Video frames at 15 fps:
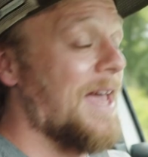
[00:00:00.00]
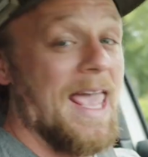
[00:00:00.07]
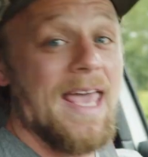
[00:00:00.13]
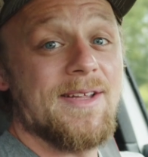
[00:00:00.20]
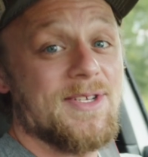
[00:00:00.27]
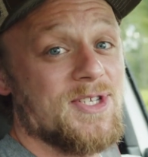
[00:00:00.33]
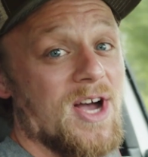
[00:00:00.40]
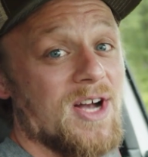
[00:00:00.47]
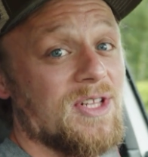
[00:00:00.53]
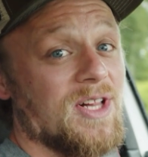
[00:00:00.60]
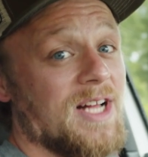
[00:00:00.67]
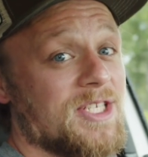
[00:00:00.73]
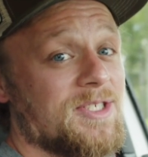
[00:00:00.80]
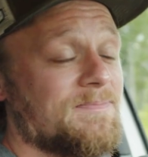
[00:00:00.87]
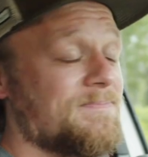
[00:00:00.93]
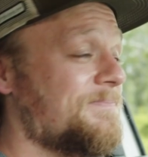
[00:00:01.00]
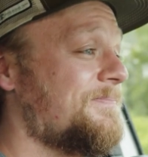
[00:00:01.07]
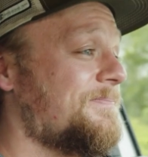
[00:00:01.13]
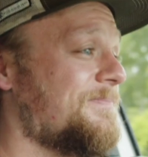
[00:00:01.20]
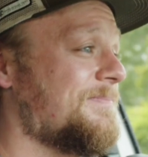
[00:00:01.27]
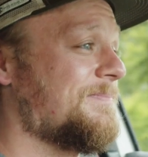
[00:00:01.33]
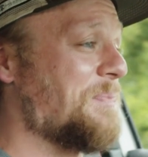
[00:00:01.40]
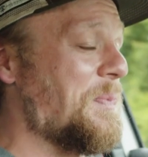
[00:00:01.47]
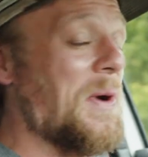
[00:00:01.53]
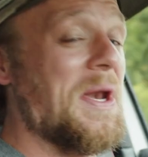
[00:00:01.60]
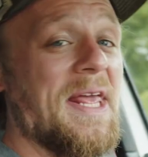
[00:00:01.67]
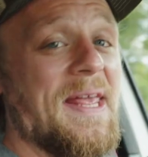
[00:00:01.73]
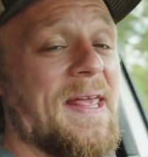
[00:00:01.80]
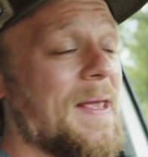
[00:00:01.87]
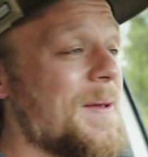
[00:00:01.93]
and a stock clutch.
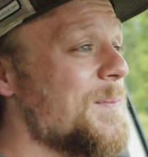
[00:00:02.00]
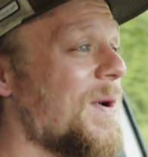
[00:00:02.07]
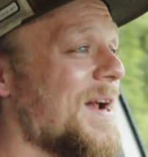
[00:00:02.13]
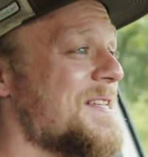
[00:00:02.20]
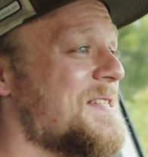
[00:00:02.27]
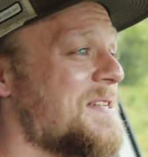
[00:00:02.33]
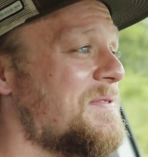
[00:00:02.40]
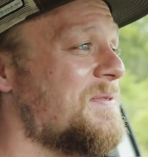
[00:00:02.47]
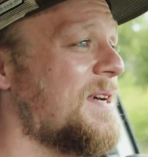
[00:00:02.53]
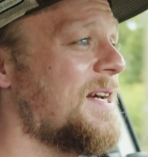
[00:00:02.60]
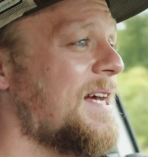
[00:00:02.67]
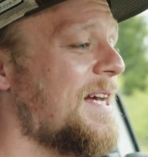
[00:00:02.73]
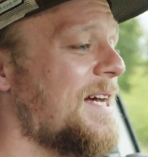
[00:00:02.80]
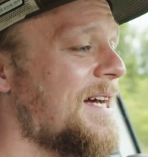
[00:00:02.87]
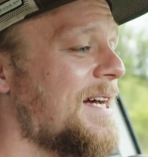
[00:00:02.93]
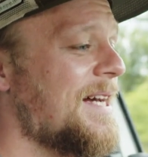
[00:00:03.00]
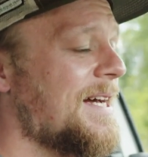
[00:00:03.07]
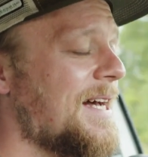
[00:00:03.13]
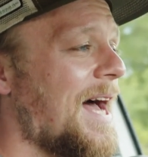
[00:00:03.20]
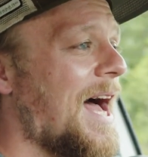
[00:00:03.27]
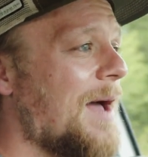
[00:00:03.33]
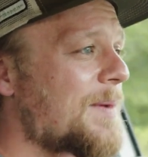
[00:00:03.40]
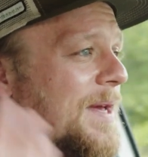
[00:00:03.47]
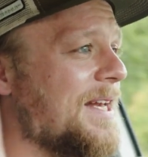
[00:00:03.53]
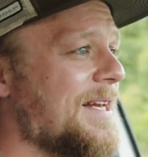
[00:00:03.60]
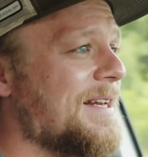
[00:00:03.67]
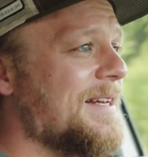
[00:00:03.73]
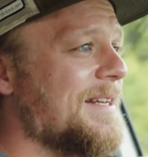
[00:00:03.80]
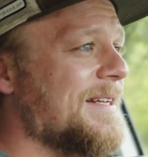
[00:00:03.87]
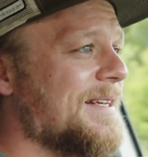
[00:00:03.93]
Pretty impressive. I mean,